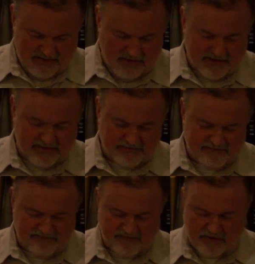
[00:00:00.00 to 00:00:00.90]
my
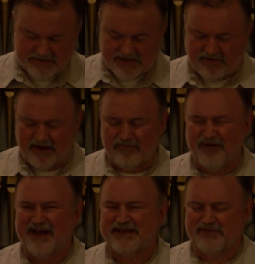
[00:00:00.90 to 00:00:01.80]
first thought
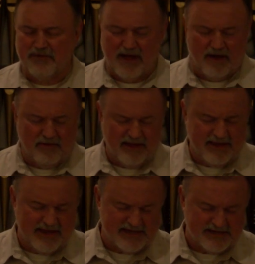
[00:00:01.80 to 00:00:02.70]
was, well, I
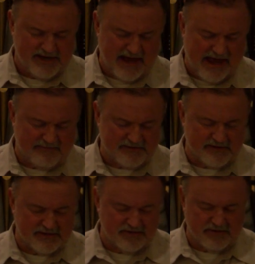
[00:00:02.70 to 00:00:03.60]
guess you have to
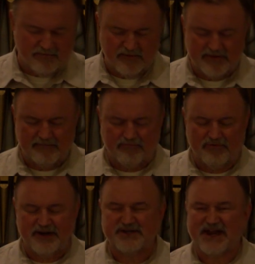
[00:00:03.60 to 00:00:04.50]
do it with a
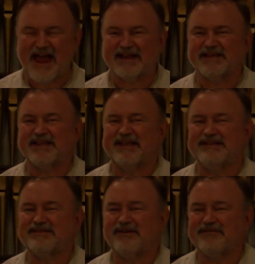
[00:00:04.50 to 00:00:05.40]
British accent,
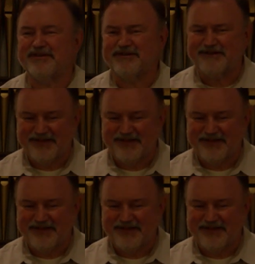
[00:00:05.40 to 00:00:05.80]
don't you?